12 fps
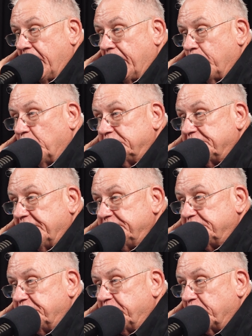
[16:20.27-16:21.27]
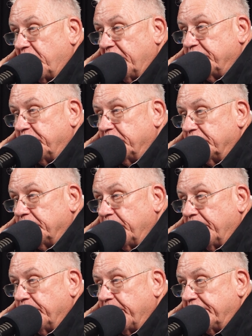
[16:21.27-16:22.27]
what changed in your life and your
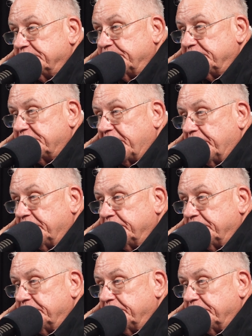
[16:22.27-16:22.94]
management style?